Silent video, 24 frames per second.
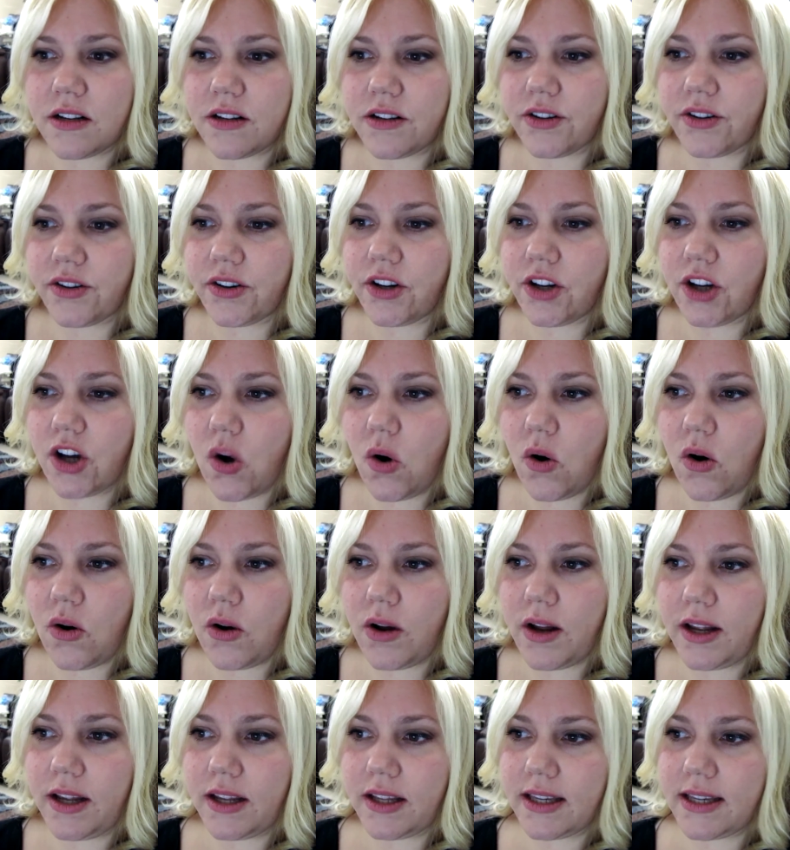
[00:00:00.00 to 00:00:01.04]
They're going to go
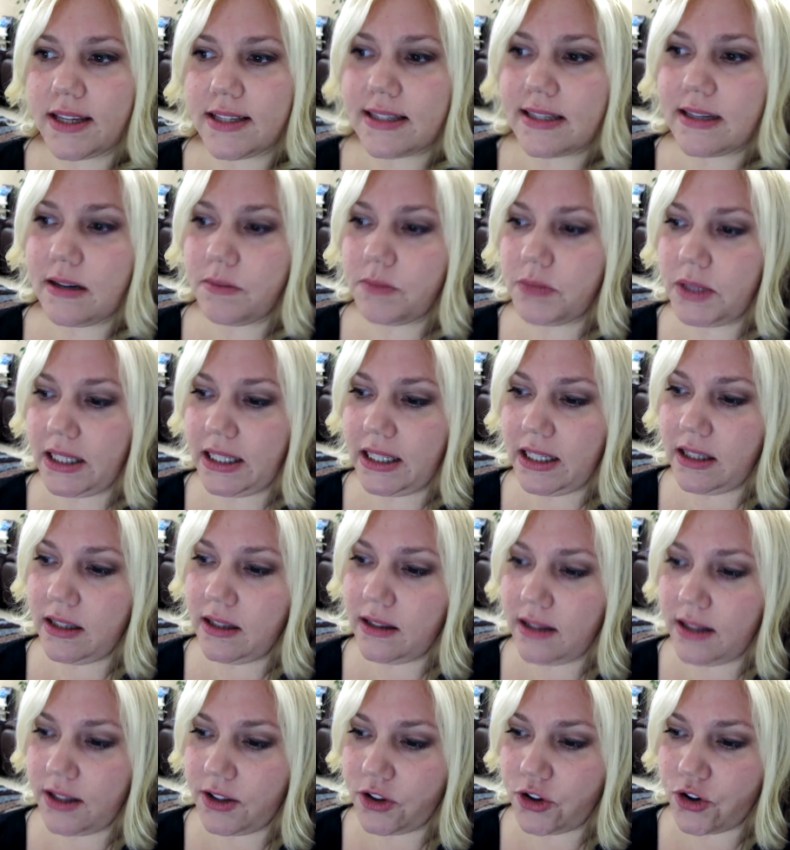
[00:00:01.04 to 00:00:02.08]
and get something to eat
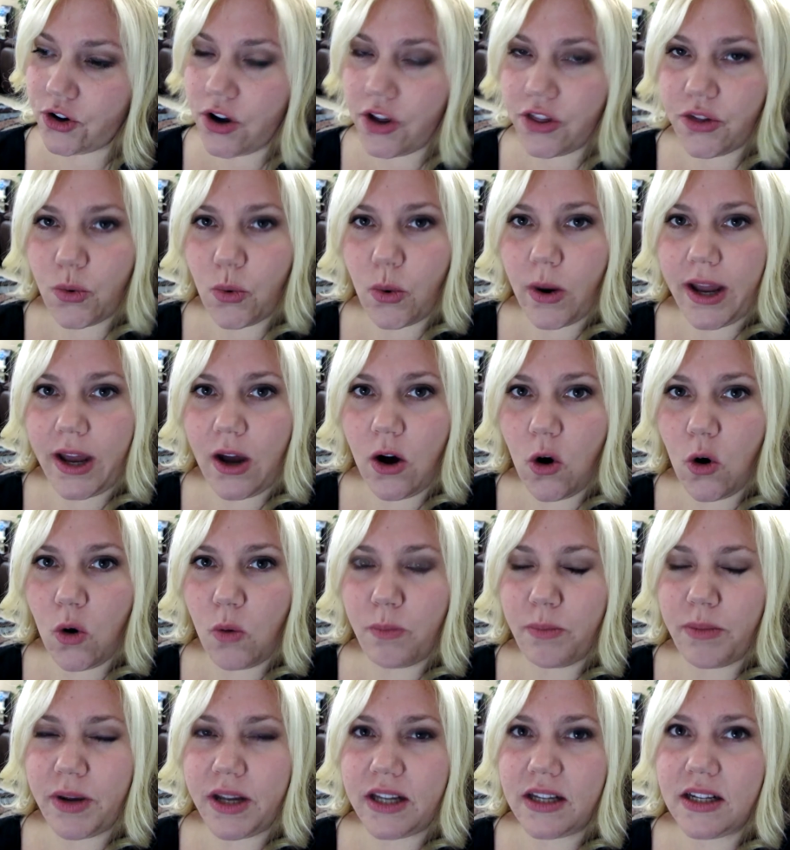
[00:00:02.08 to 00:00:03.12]
and then they're on their way
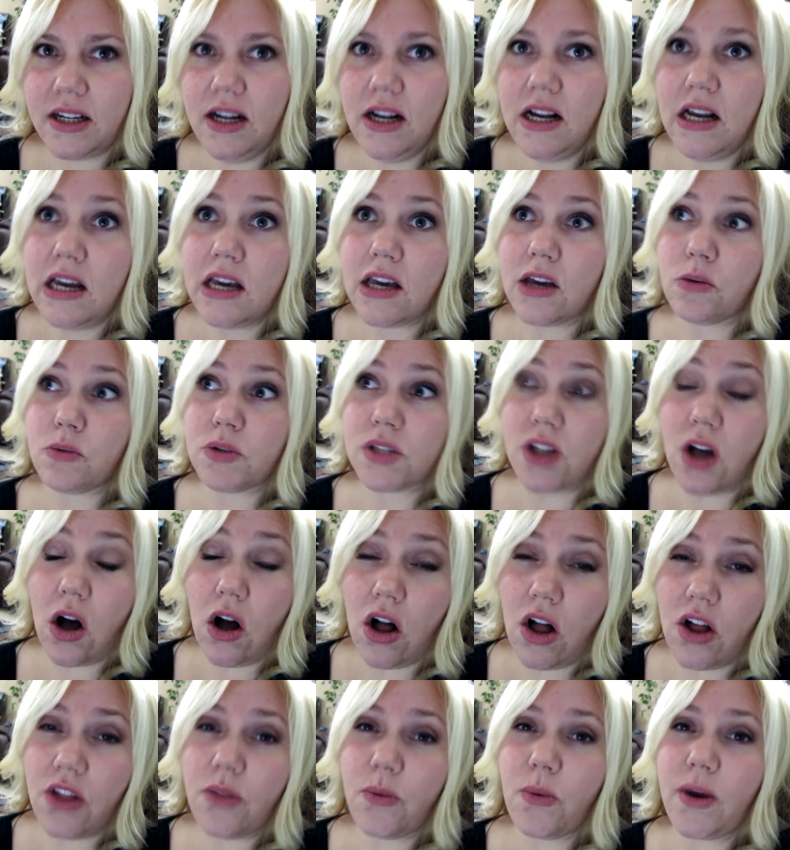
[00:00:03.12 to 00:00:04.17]
home, but it was
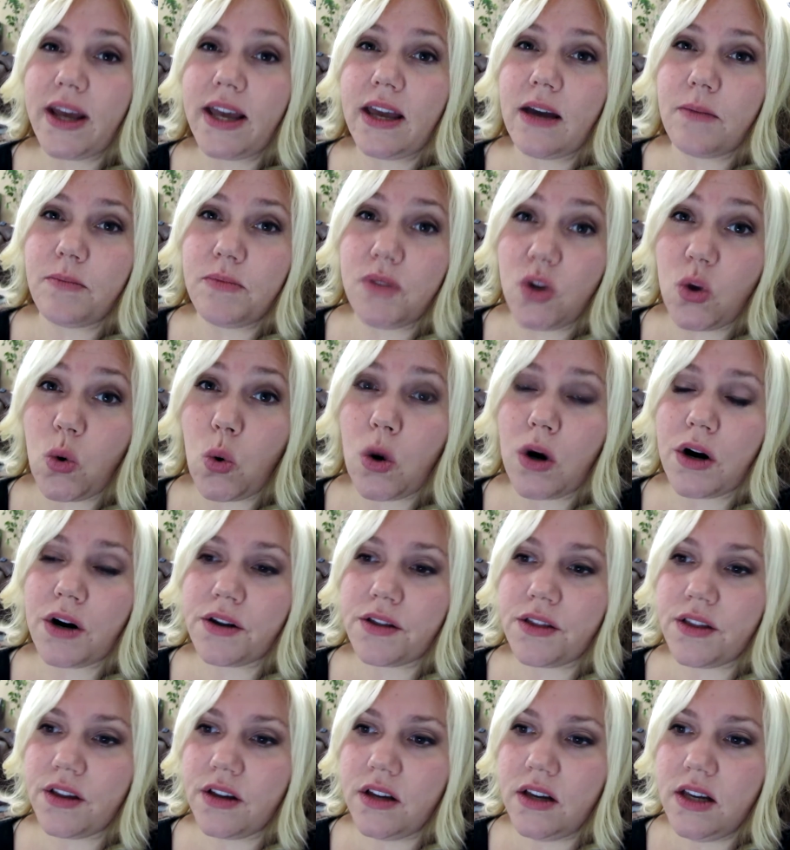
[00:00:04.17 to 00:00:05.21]
all the way up
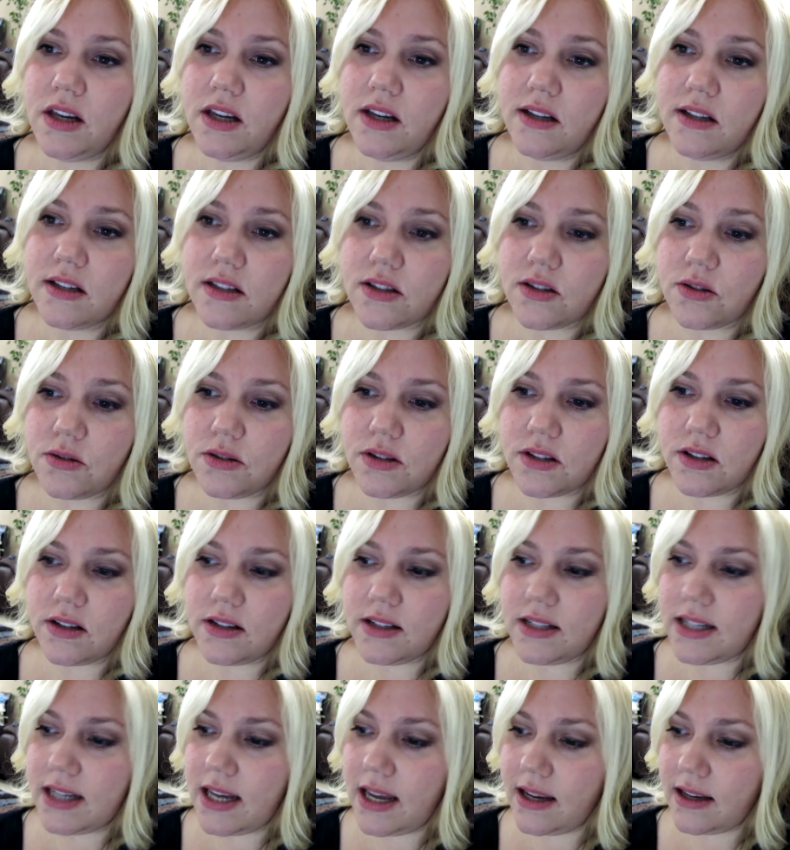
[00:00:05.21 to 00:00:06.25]
north, so it's going to
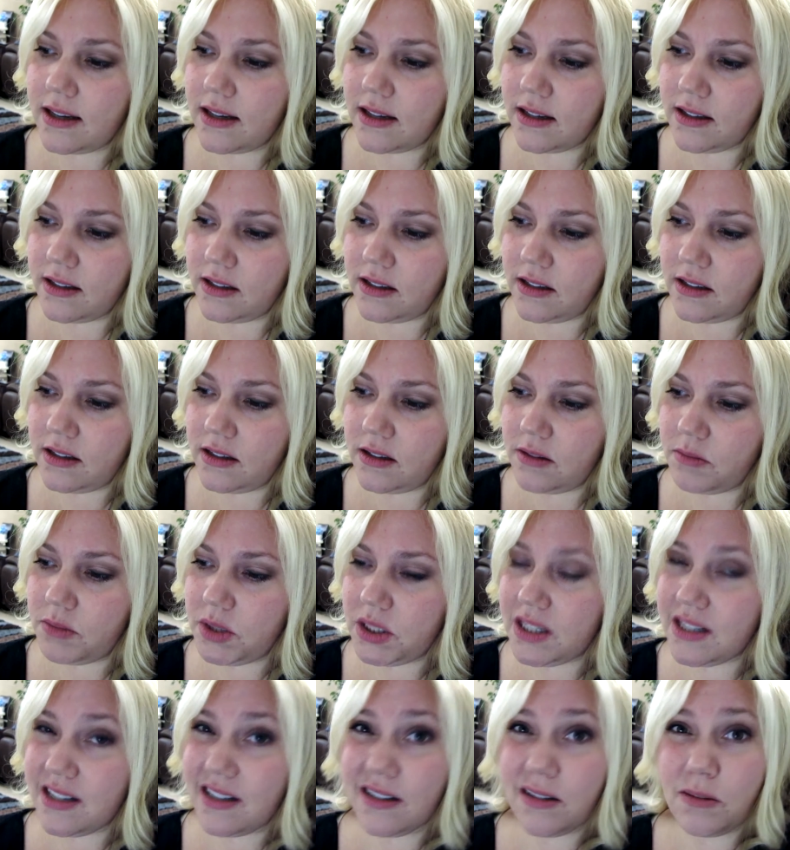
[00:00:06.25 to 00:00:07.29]
take him
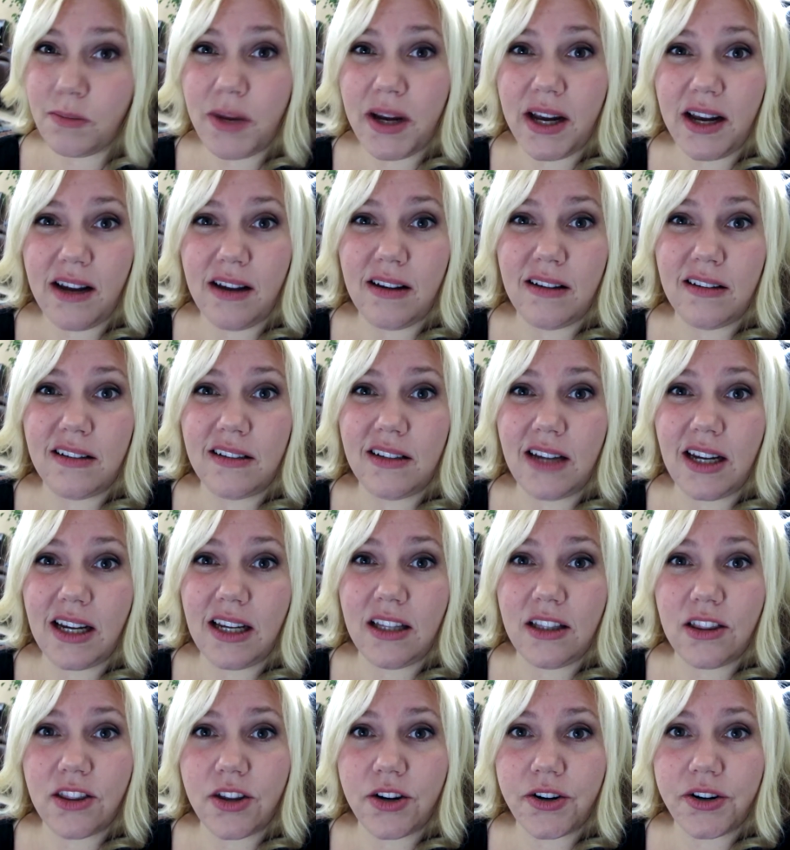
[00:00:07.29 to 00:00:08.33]
until about
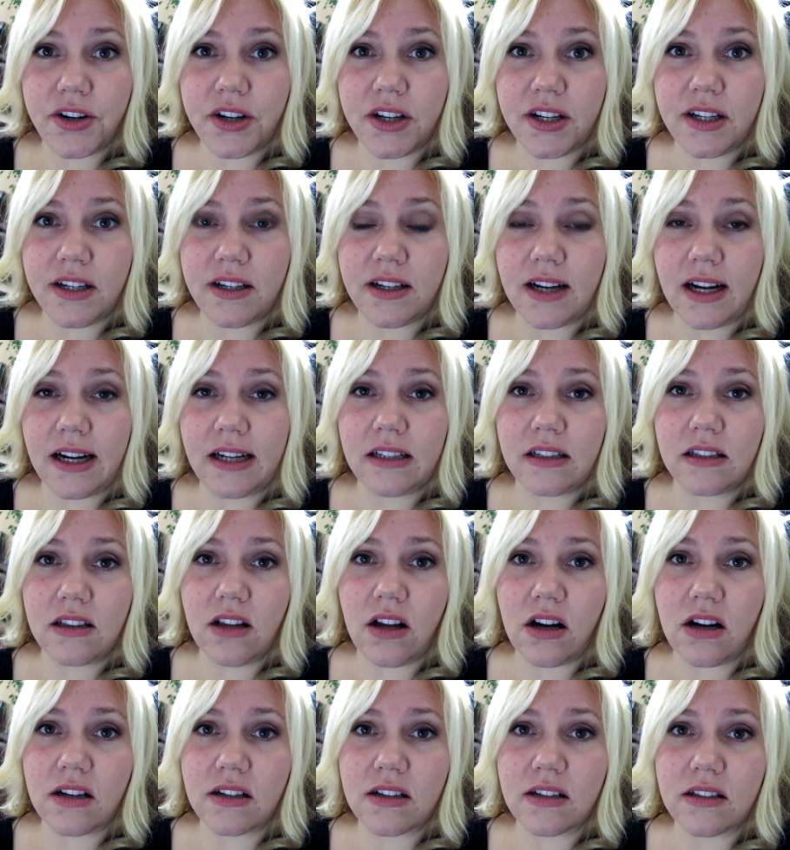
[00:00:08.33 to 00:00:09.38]
8.30, 9
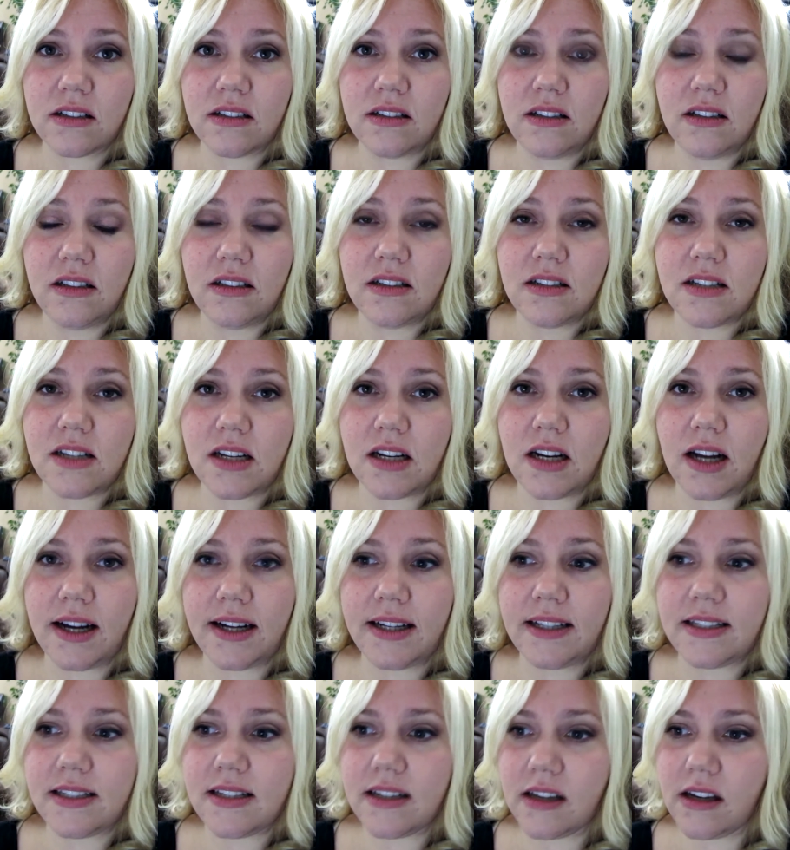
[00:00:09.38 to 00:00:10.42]
o'clock
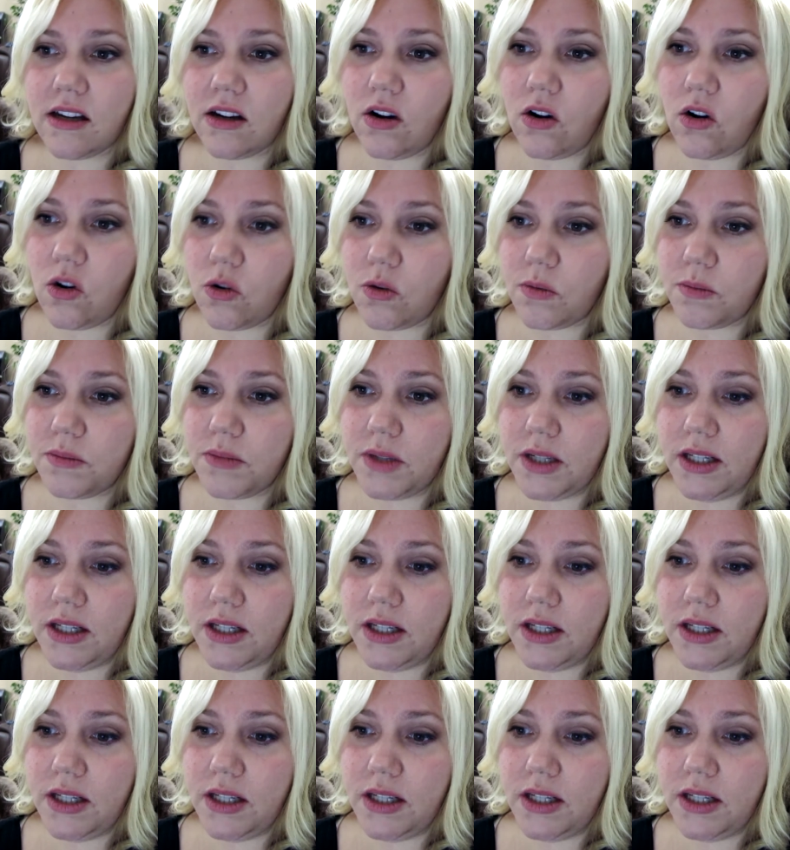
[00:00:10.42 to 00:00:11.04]
tonight to get home.